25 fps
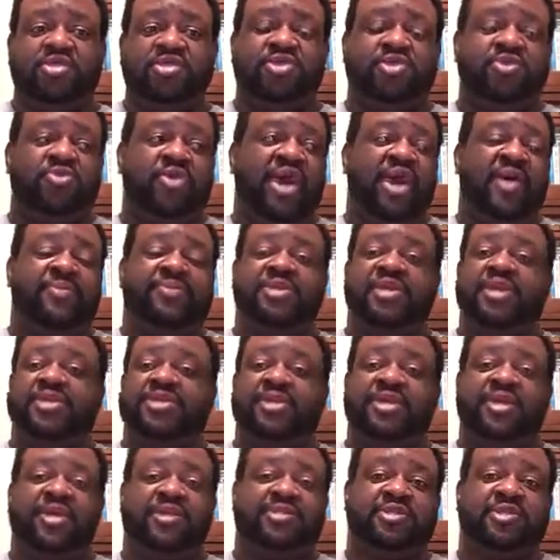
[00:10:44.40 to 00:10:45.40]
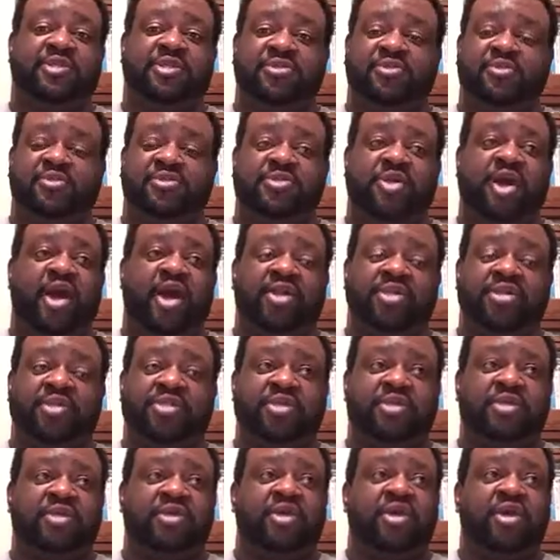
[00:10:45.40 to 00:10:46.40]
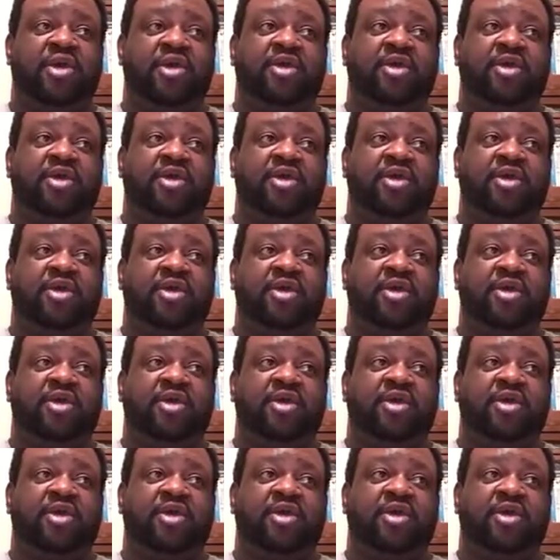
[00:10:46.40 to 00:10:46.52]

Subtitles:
You have nothing else to lose, honestly.